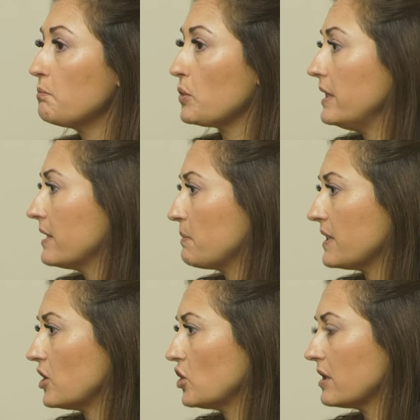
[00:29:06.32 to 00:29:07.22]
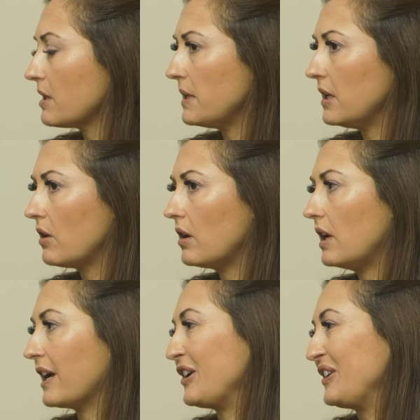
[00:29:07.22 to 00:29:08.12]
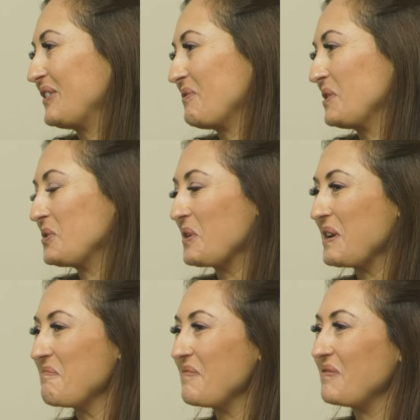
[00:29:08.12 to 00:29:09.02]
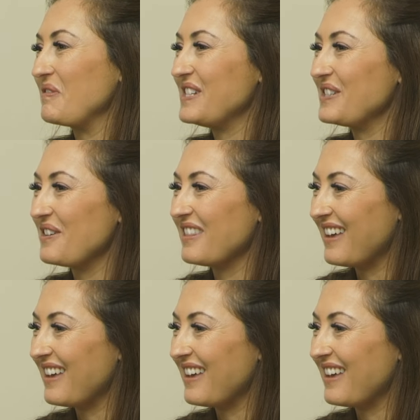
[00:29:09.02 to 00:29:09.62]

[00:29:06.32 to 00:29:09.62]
predispositions? I mean, like, I know we started